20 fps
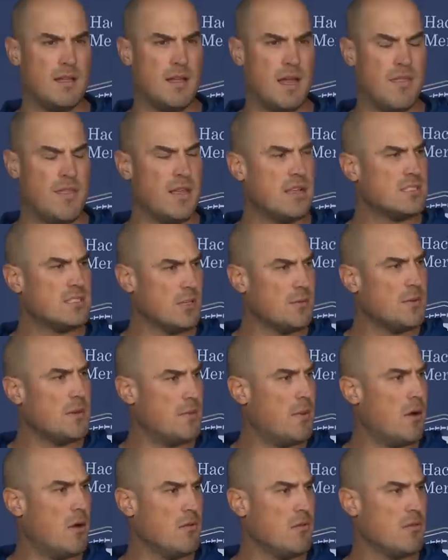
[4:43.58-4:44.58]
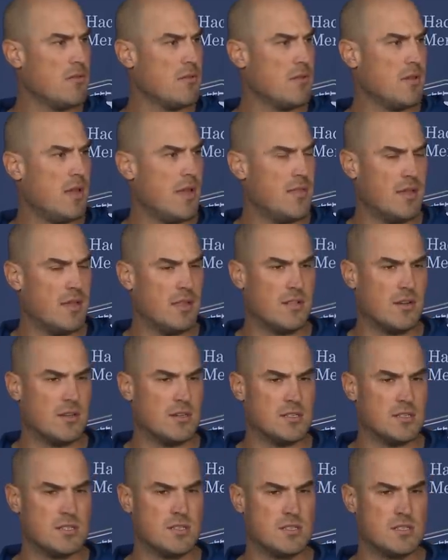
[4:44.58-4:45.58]
I think it's a little bit of both. I think
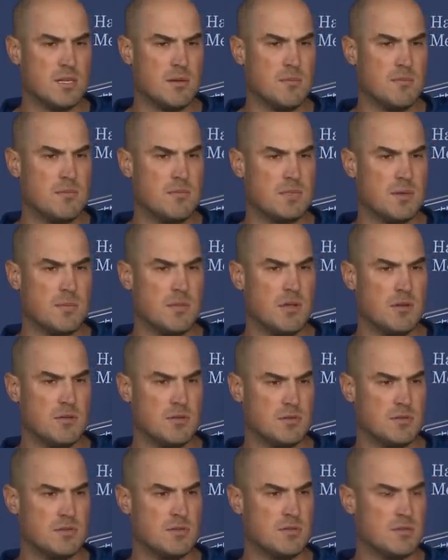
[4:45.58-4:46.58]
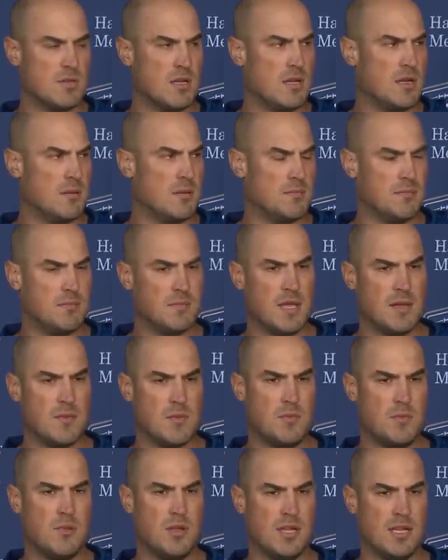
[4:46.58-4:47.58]
there's some of those type
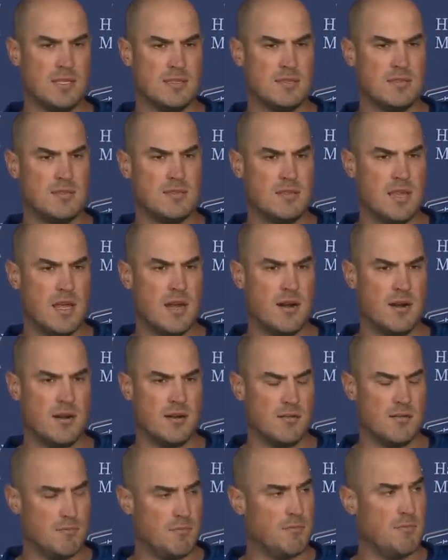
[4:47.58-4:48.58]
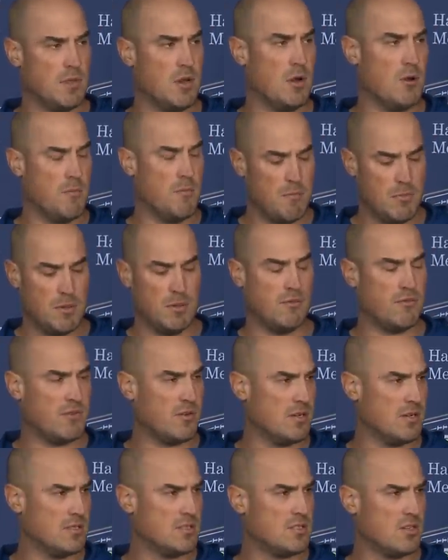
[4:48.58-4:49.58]
of plays that are, you know, built
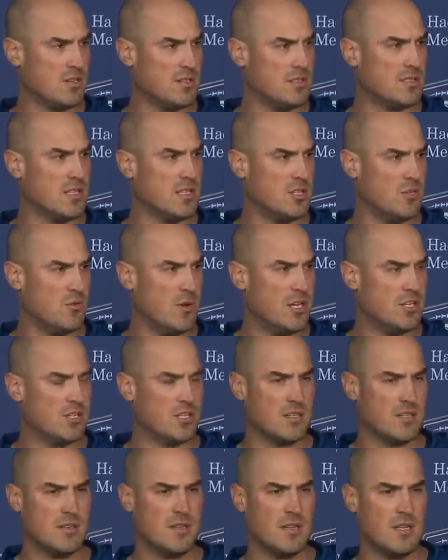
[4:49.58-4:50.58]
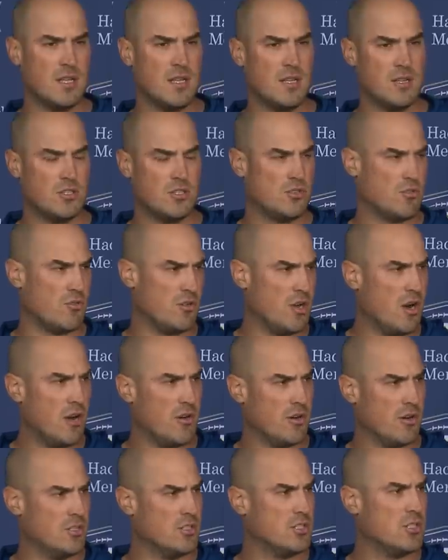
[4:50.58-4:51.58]
for a certain situation, short
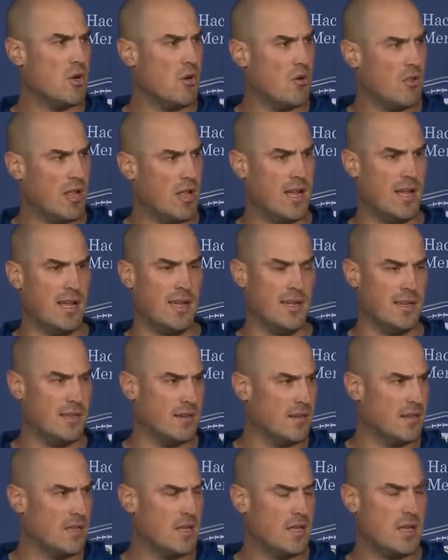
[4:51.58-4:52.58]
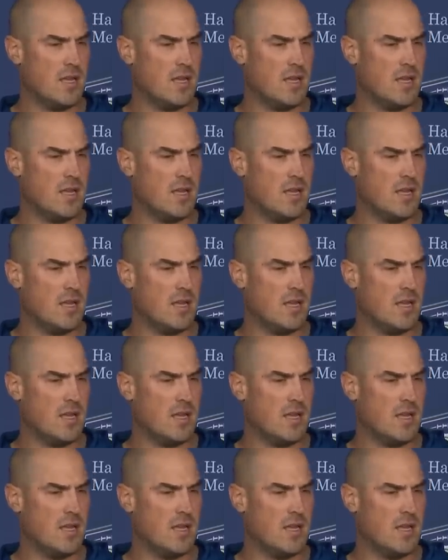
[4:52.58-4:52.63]
yardage, goal line,